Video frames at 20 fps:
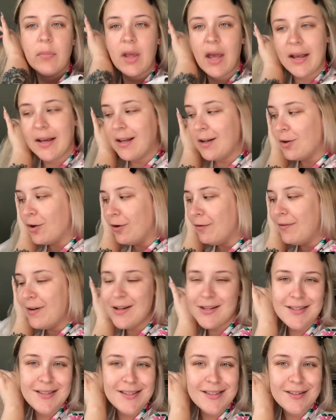I get
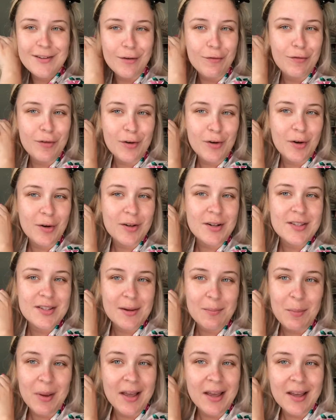nervous. If you notice,
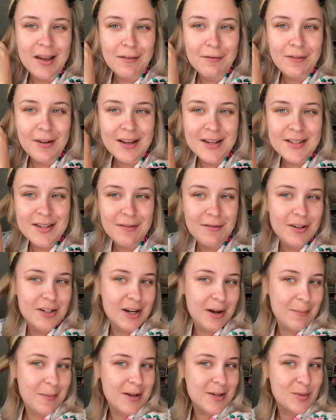I'm making a face every
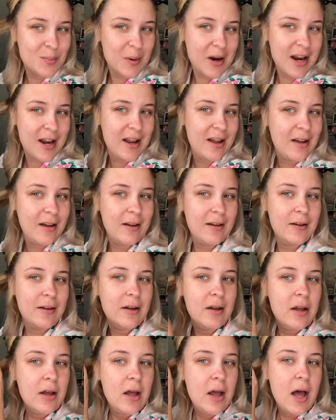time I spray.
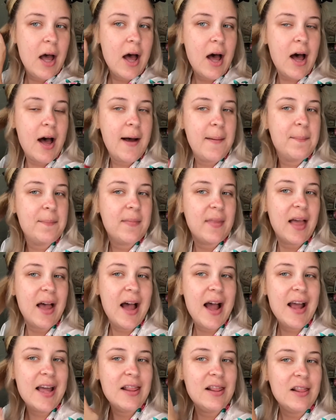
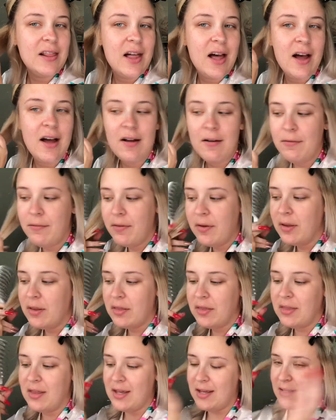I love
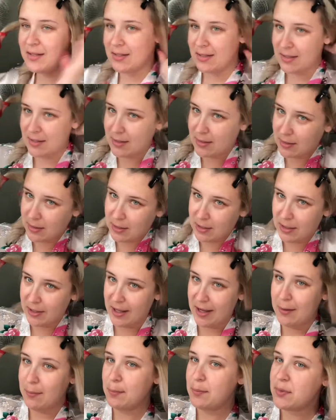these
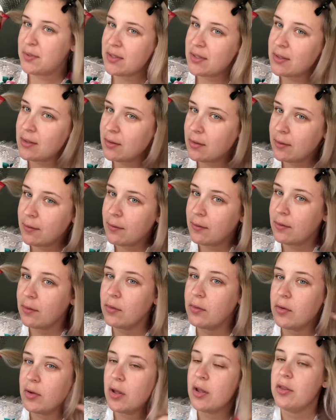clips.
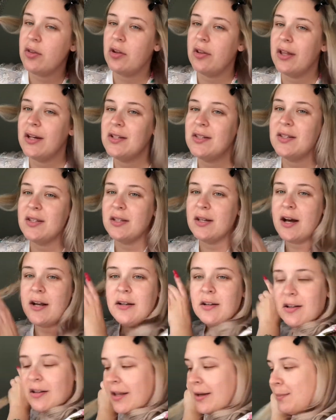They're like
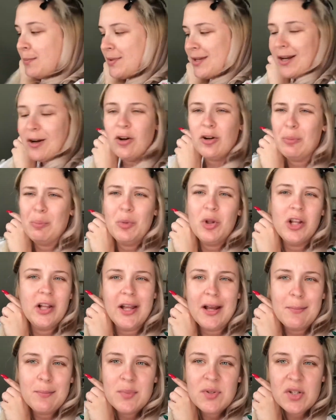salon clips. I called them
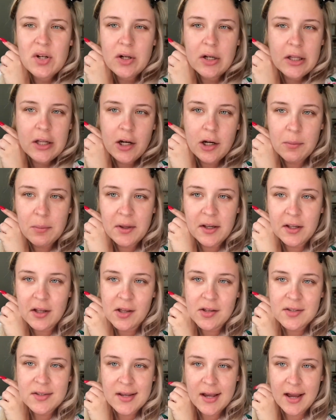clamps earlier
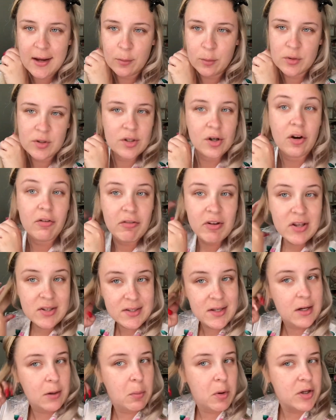because I was
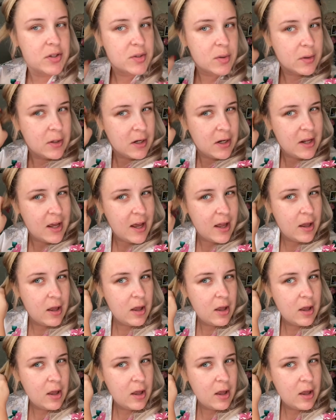nervous and I'm also an idiot.